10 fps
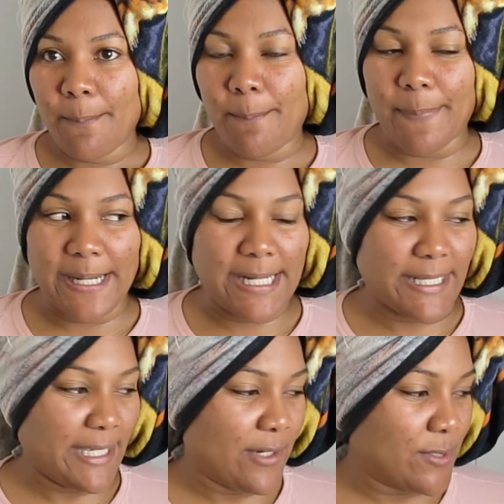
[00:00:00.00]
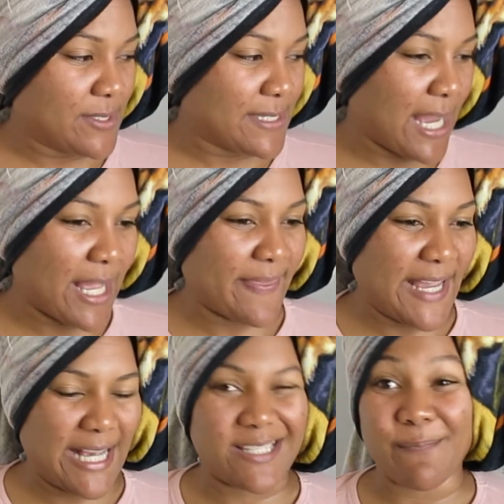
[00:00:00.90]
but it was not
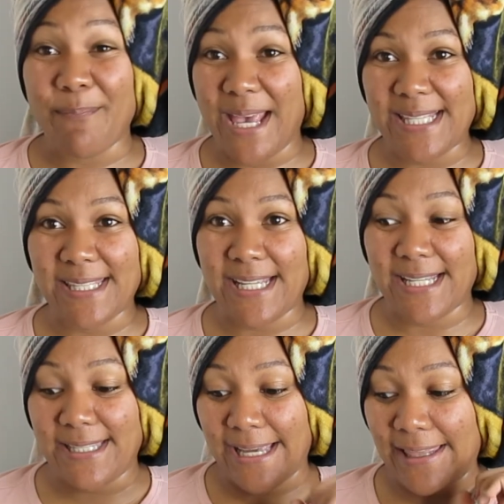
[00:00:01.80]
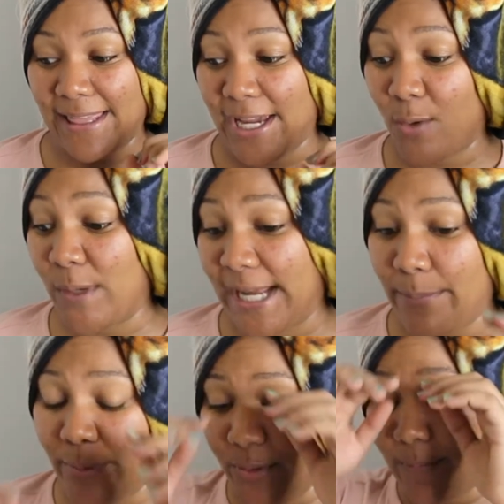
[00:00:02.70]
as messy than like when I
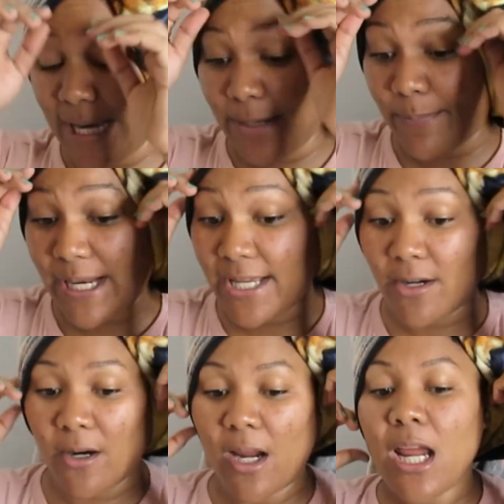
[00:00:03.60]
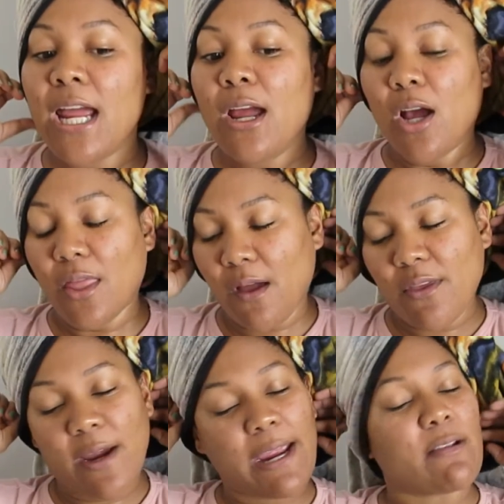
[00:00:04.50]
put Manic Panic or
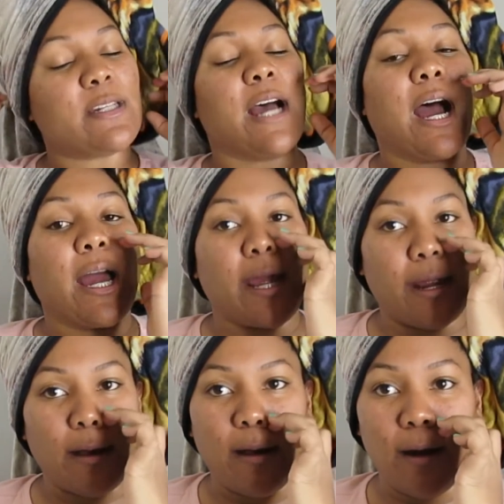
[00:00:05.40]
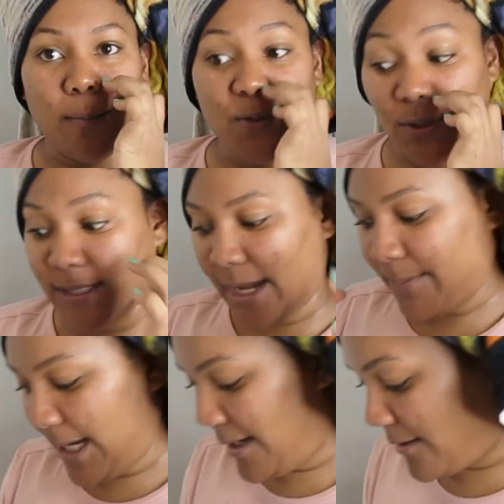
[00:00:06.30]
another hair dye to dye
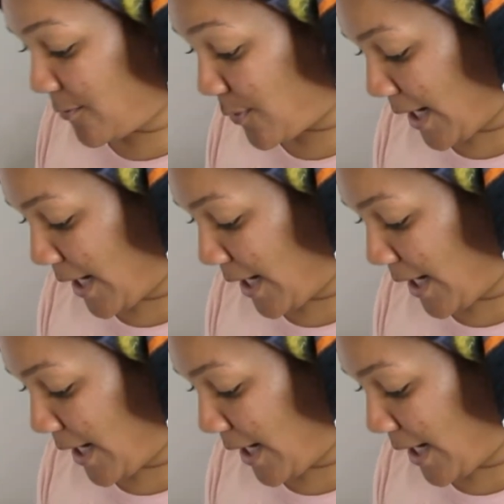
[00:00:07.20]
my hair red.